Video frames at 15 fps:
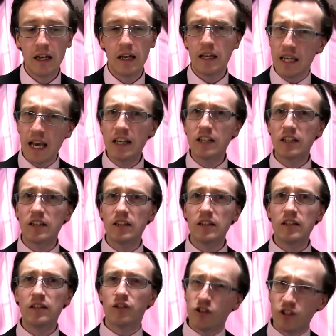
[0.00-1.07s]
Yet
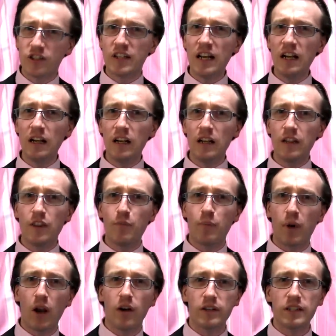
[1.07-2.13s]
still the
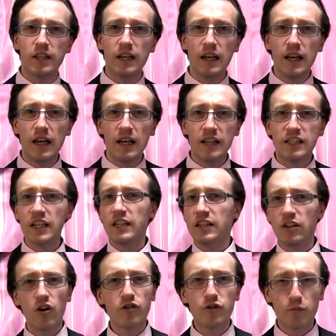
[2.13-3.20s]
plot did
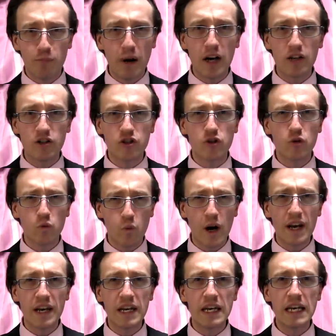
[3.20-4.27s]
not budge
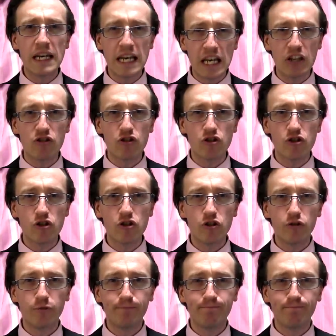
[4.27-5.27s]
1 inch.